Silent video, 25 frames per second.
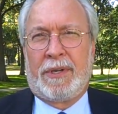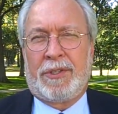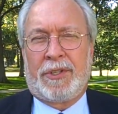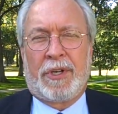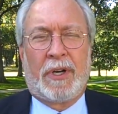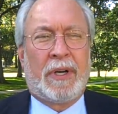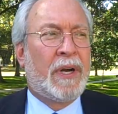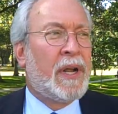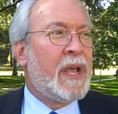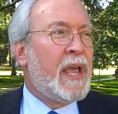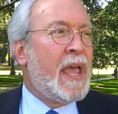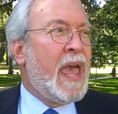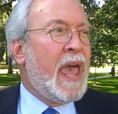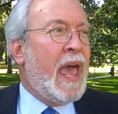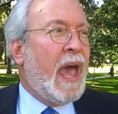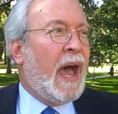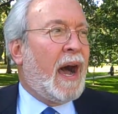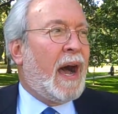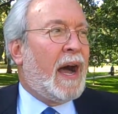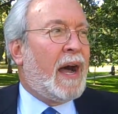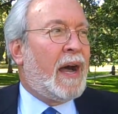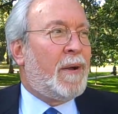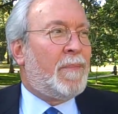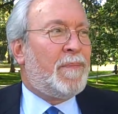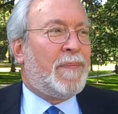Sure.
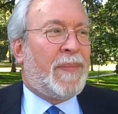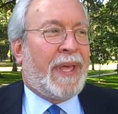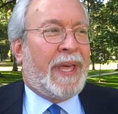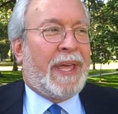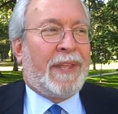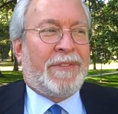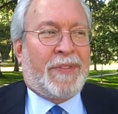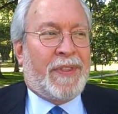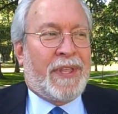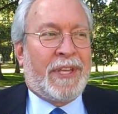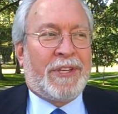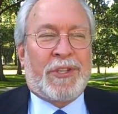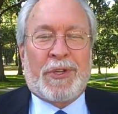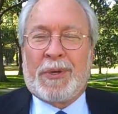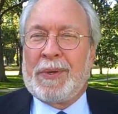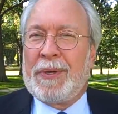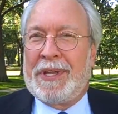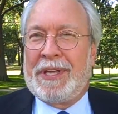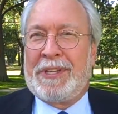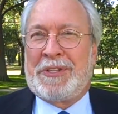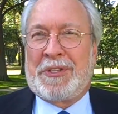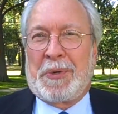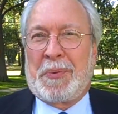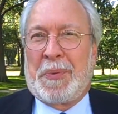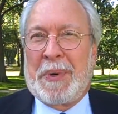
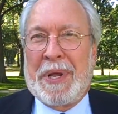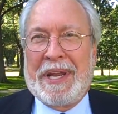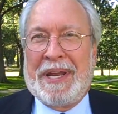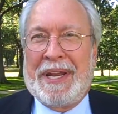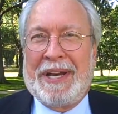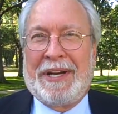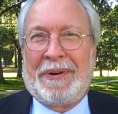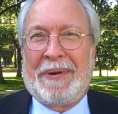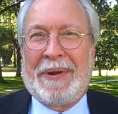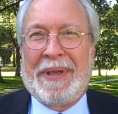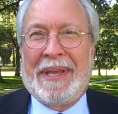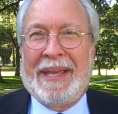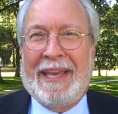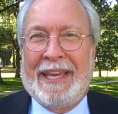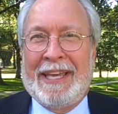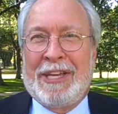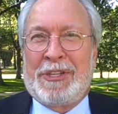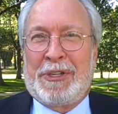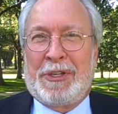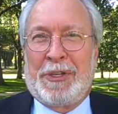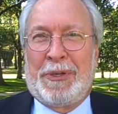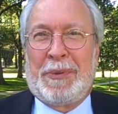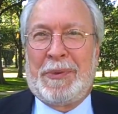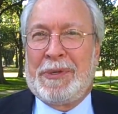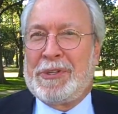It's a red herring issue.